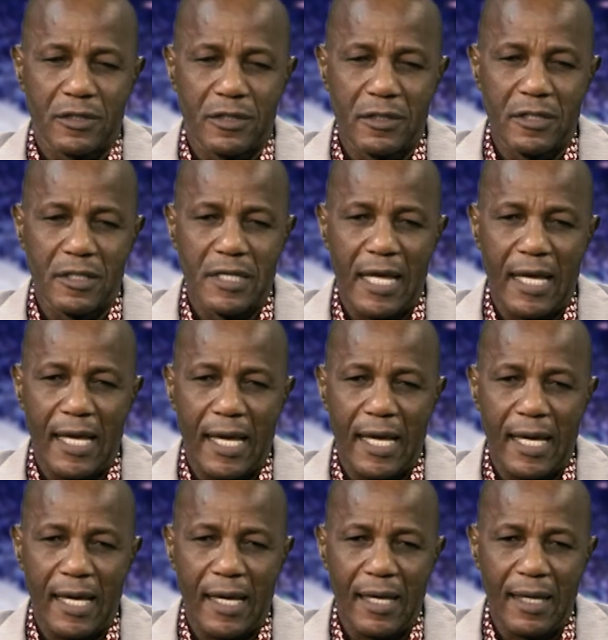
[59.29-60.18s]

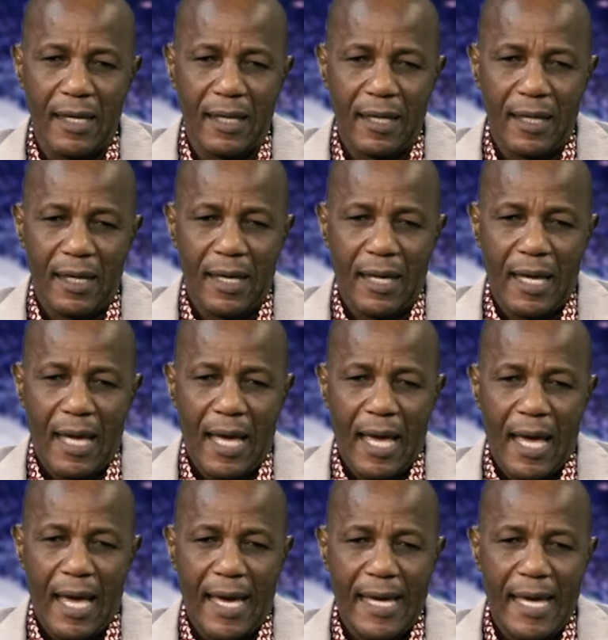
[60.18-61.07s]
Today,
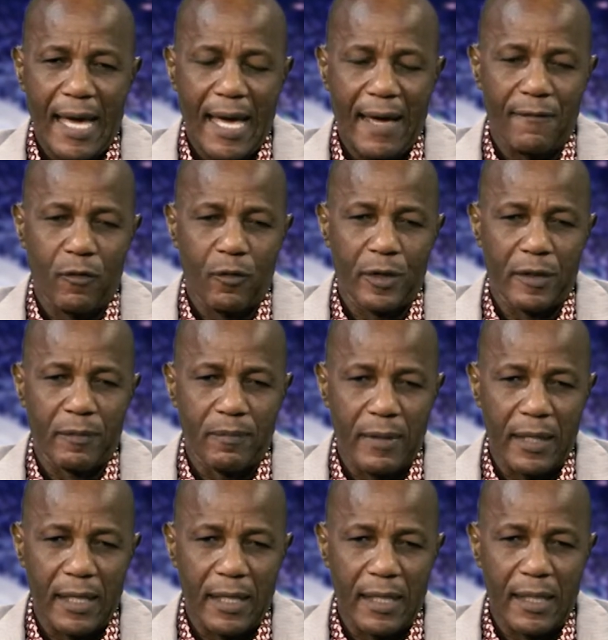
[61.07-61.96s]
I have with
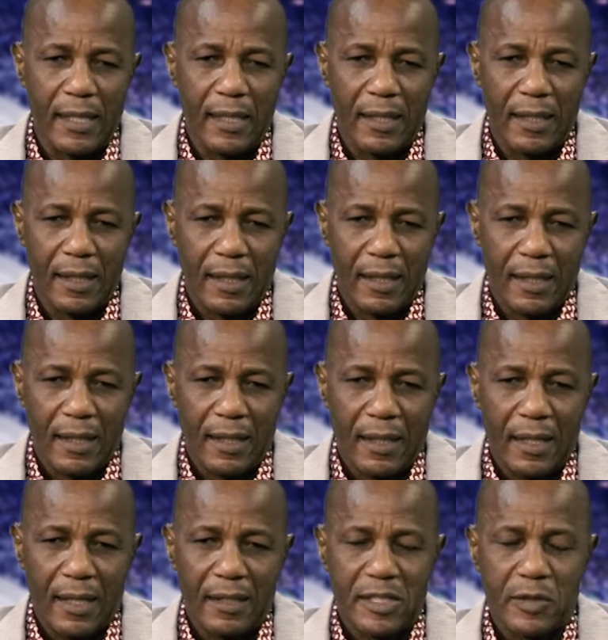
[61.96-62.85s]
me
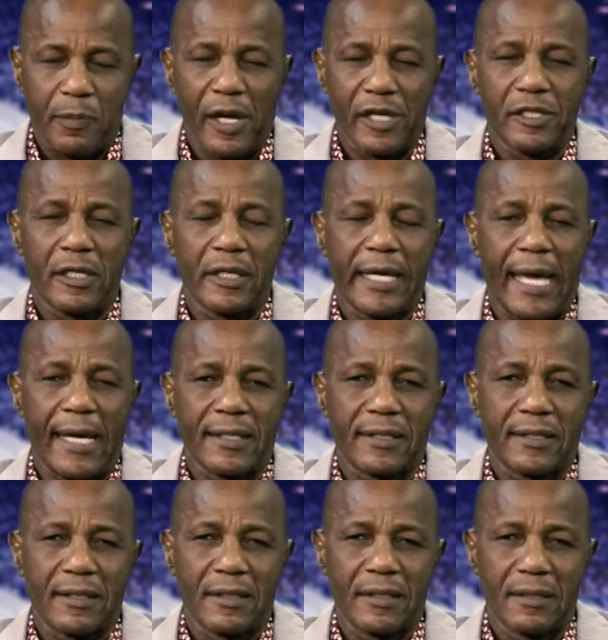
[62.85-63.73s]
special
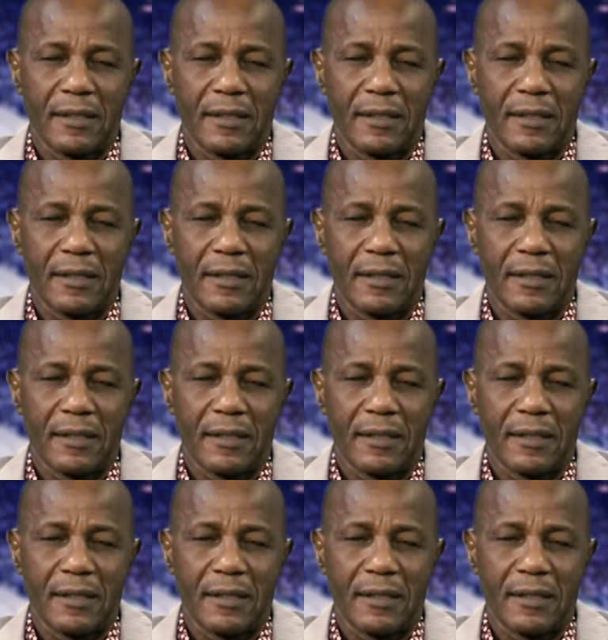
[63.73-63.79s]
guests.